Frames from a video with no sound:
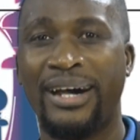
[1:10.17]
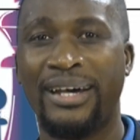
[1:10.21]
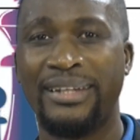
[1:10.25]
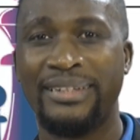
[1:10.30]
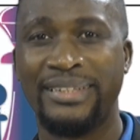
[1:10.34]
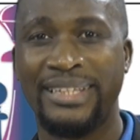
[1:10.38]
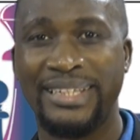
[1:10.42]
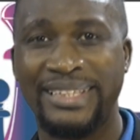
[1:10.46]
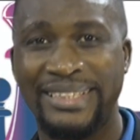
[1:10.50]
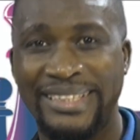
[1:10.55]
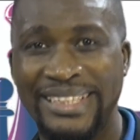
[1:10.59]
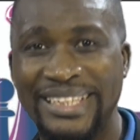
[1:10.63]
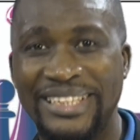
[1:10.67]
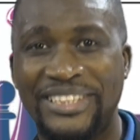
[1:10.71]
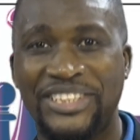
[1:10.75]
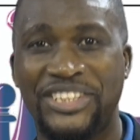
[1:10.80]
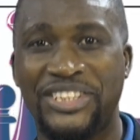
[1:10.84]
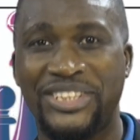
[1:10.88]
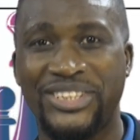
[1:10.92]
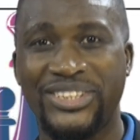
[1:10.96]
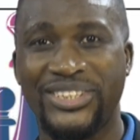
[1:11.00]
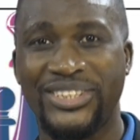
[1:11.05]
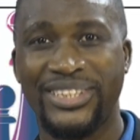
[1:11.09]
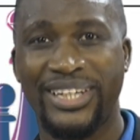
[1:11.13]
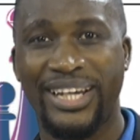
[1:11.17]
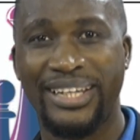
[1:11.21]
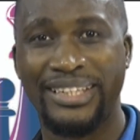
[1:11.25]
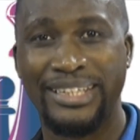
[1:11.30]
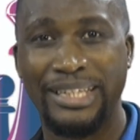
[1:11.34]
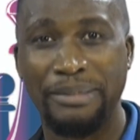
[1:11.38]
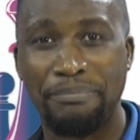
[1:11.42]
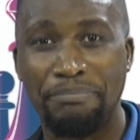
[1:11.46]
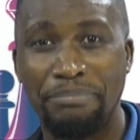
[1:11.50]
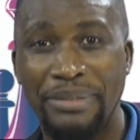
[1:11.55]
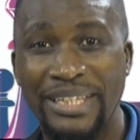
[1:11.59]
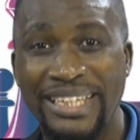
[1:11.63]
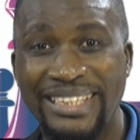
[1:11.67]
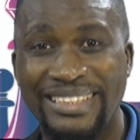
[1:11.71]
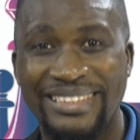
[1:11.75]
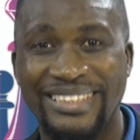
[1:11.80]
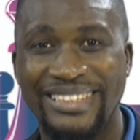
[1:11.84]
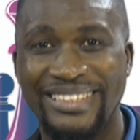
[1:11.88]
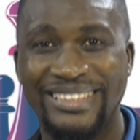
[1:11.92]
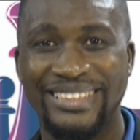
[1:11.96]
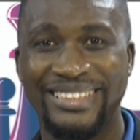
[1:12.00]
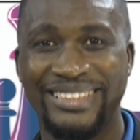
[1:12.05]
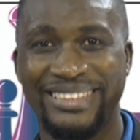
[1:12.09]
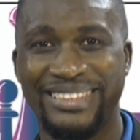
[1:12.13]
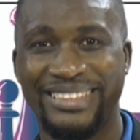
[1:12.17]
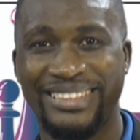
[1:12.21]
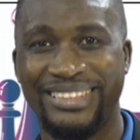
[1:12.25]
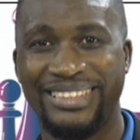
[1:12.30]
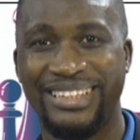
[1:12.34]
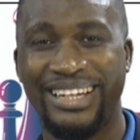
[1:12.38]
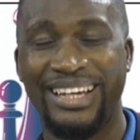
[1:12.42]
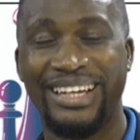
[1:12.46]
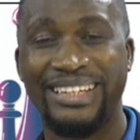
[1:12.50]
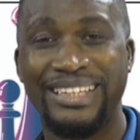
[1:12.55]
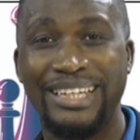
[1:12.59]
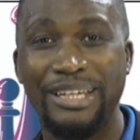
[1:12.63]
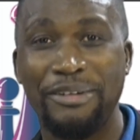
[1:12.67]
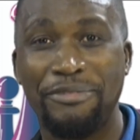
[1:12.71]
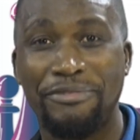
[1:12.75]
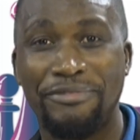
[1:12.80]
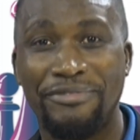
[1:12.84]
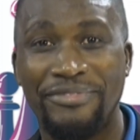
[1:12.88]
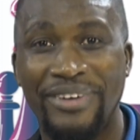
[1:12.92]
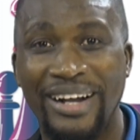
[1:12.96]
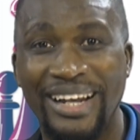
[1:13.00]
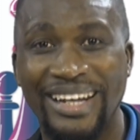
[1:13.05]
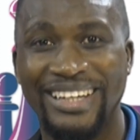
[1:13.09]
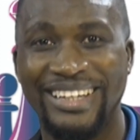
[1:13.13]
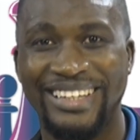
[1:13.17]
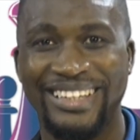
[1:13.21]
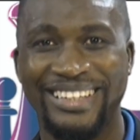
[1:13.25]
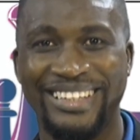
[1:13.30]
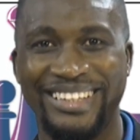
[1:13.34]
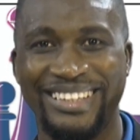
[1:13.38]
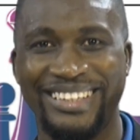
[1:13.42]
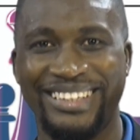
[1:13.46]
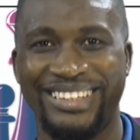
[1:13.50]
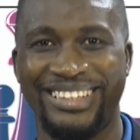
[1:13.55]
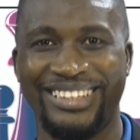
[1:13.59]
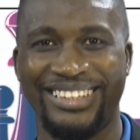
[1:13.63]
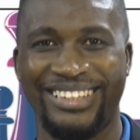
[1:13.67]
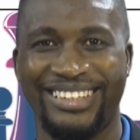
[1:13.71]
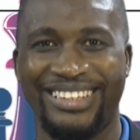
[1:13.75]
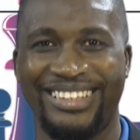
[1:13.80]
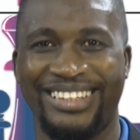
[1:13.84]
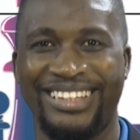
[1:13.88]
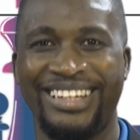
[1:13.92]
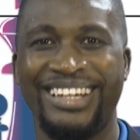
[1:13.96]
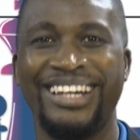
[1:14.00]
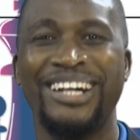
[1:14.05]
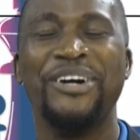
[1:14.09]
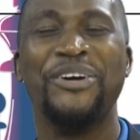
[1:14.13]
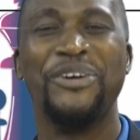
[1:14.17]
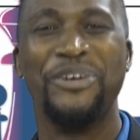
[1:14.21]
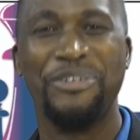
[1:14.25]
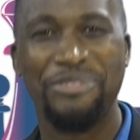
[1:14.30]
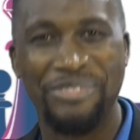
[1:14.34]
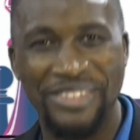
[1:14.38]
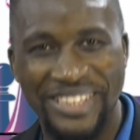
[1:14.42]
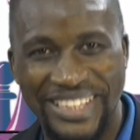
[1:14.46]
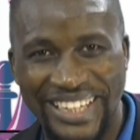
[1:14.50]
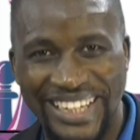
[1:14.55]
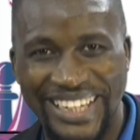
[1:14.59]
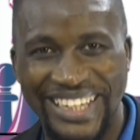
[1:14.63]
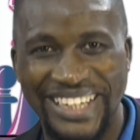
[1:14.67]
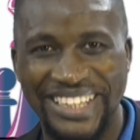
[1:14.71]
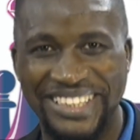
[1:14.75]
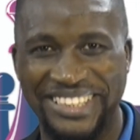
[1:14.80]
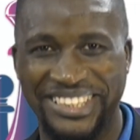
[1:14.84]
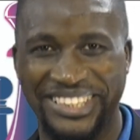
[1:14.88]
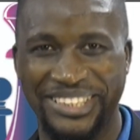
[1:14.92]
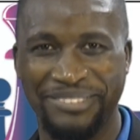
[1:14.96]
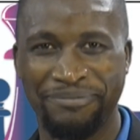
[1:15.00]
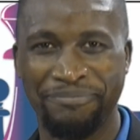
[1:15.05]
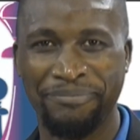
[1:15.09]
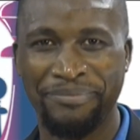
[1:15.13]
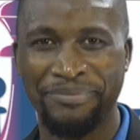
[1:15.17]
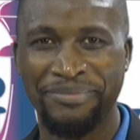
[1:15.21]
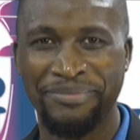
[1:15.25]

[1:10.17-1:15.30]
and the ditch, and the pit, and the valley of debt.